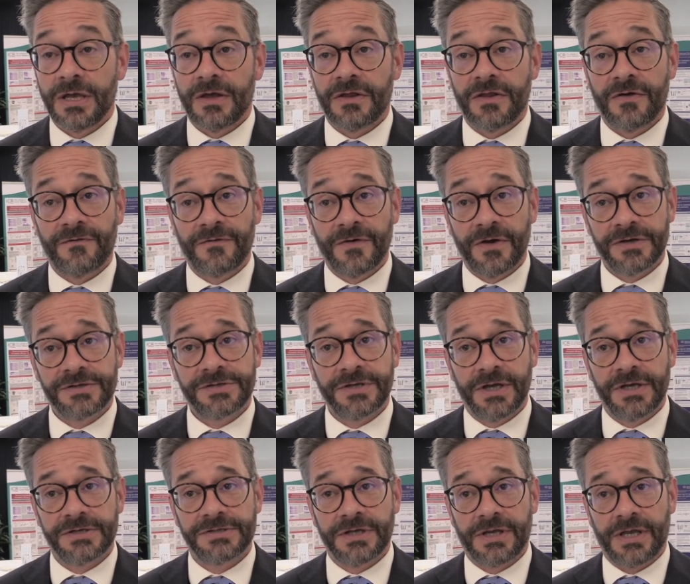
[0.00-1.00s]
The first
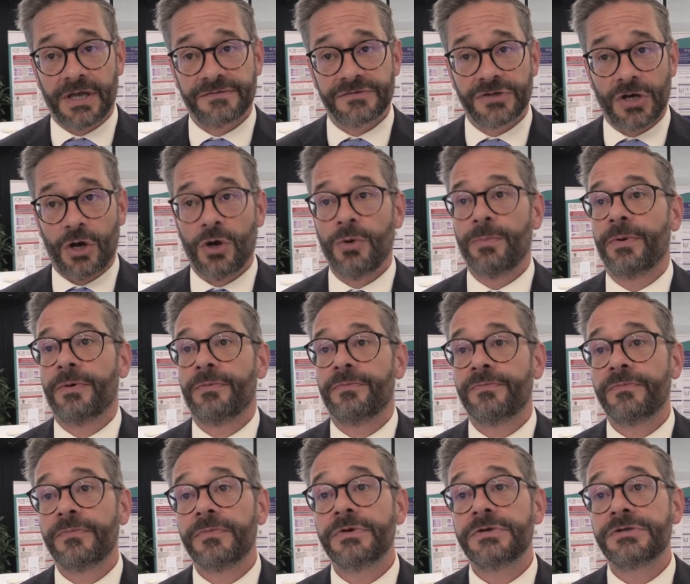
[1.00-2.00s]
thing is it gives hope.
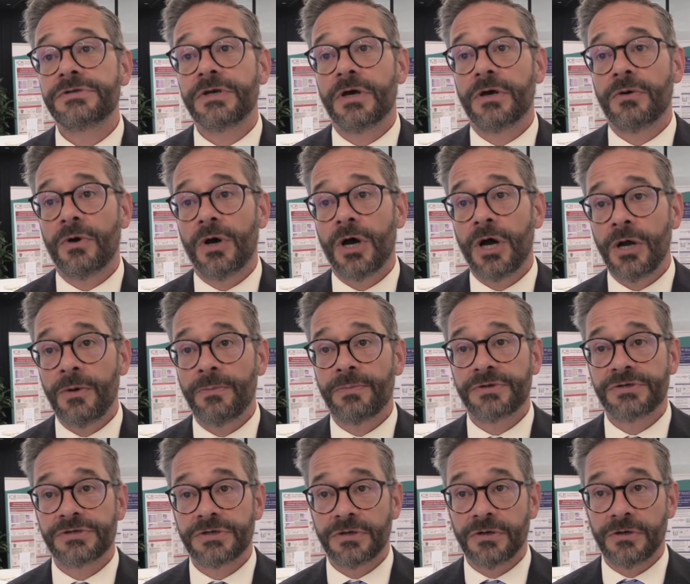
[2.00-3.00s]
So hope
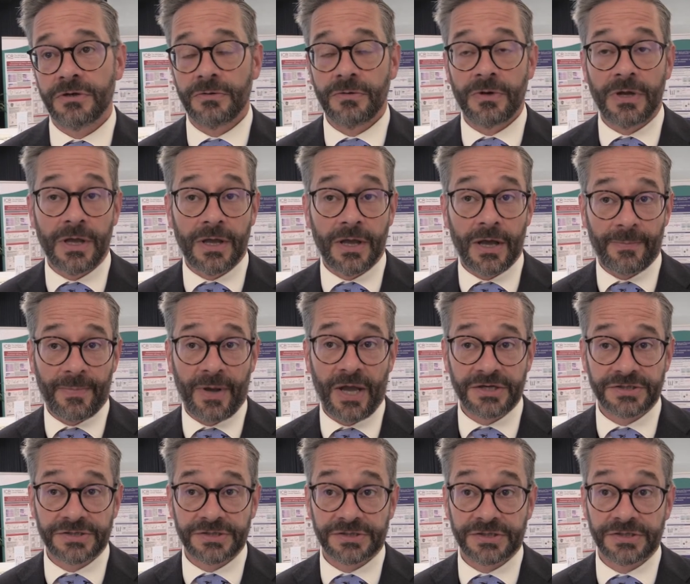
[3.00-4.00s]
to
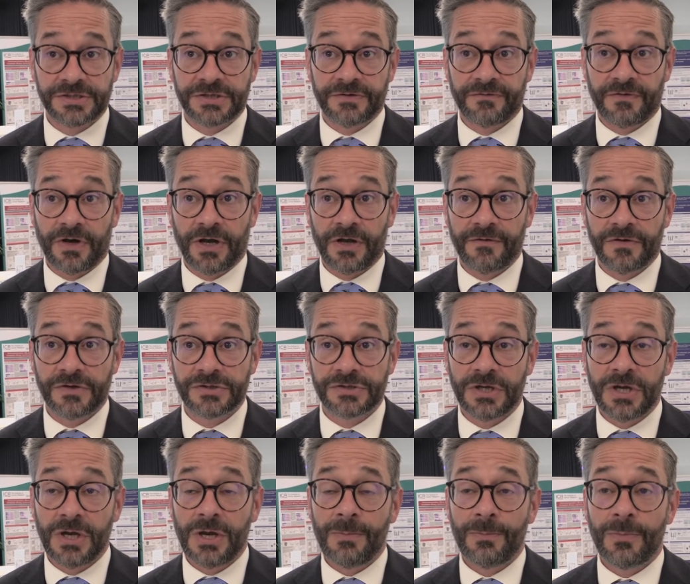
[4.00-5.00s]
patients and survivors,
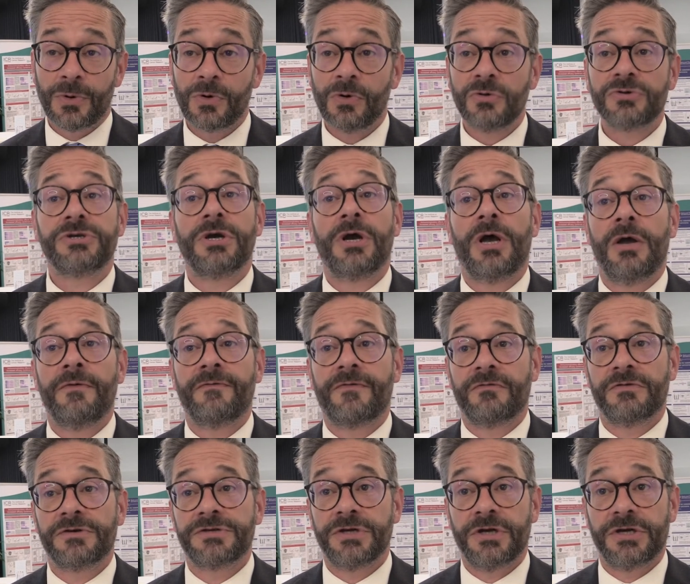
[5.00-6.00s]
but also hope for
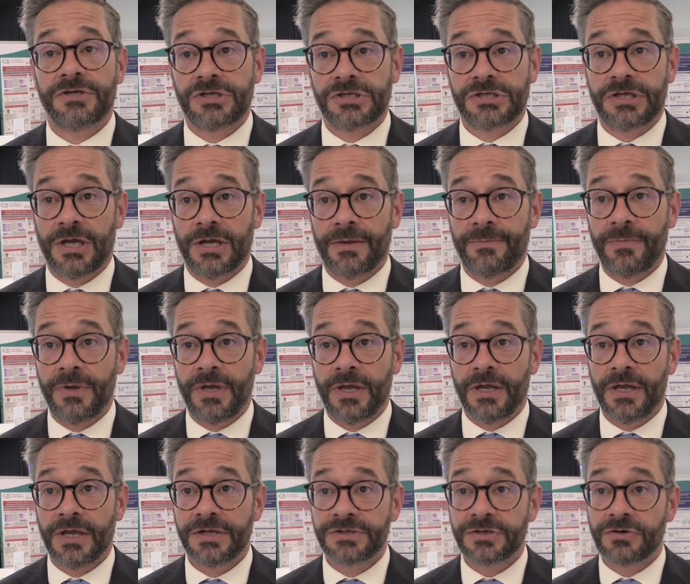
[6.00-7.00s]
researchers like me.
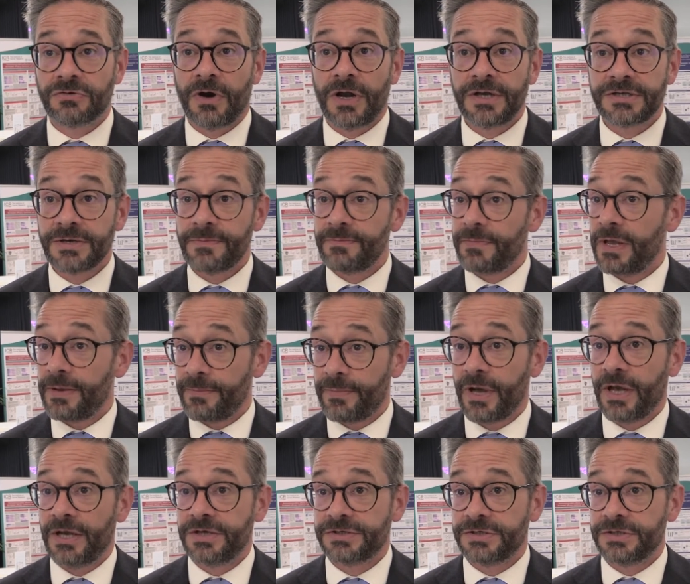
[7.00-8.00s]
It's great to meet
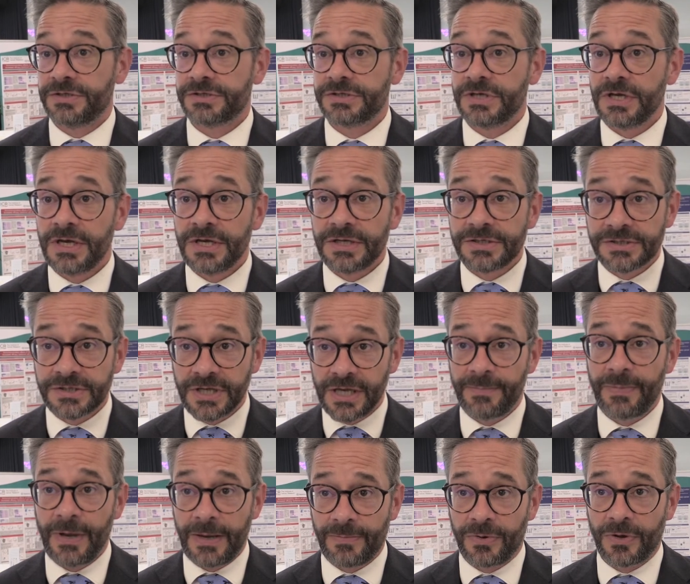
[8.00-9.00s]
patients, see
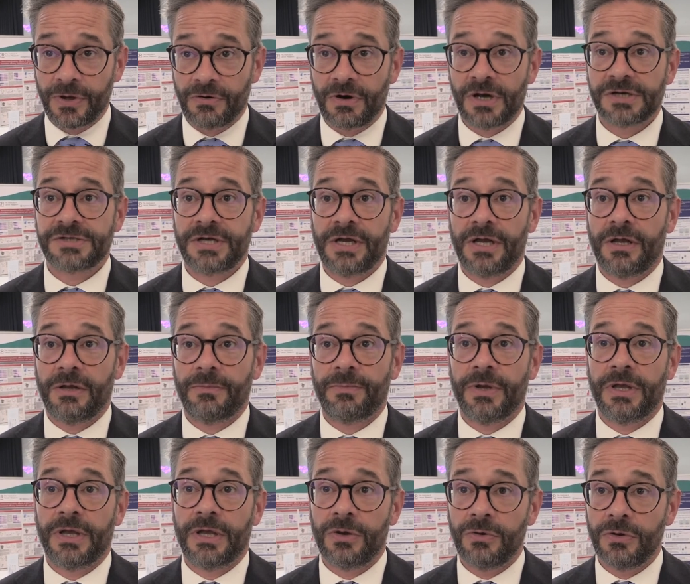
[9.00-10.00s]
people you're actually
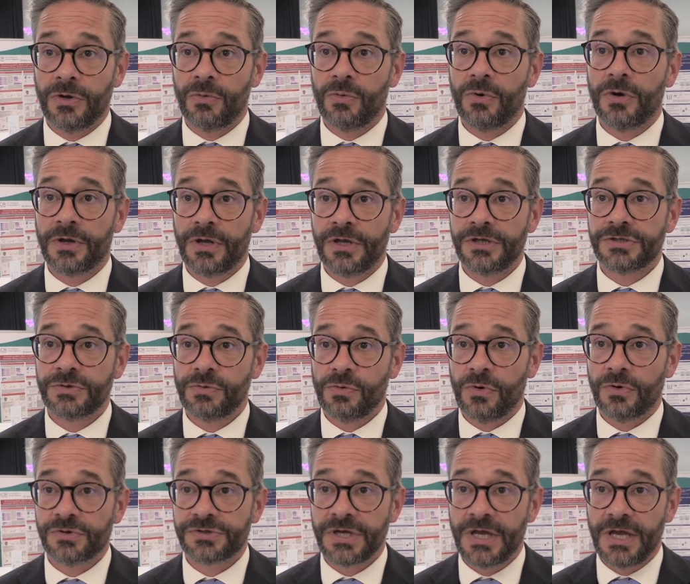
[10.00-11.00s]
helping, who you're working
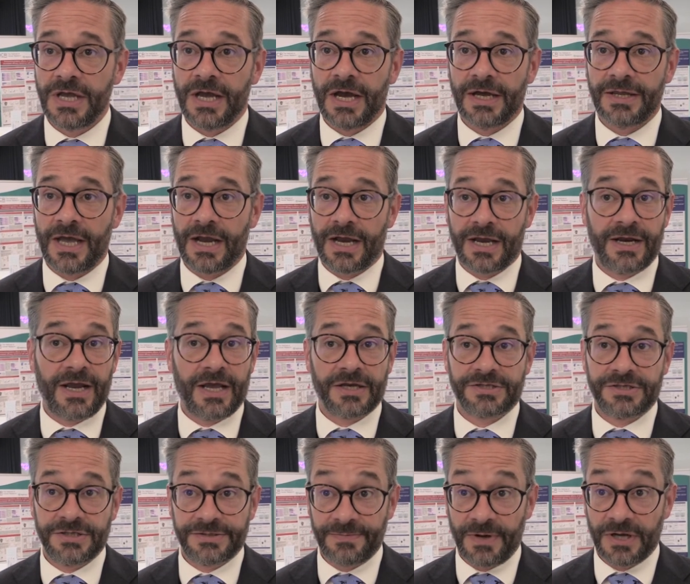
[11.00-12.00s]
towards, and that
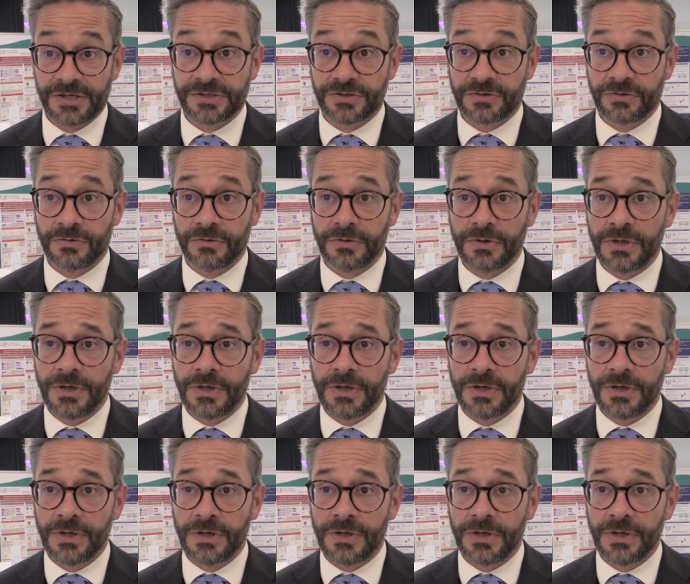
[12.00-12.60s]
connection is magical.